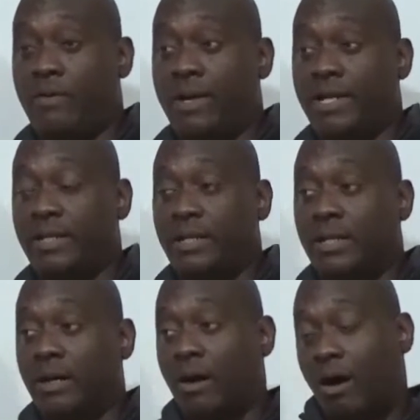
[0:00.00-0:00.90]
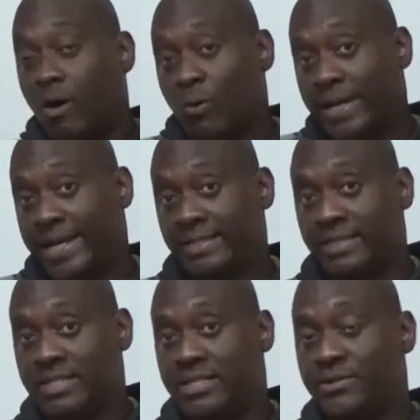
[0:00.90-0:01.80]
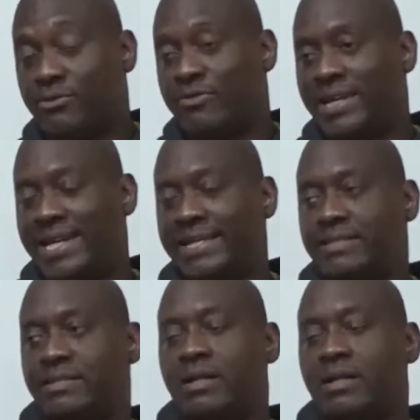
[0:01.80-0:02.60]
Right? How a to the 0 relates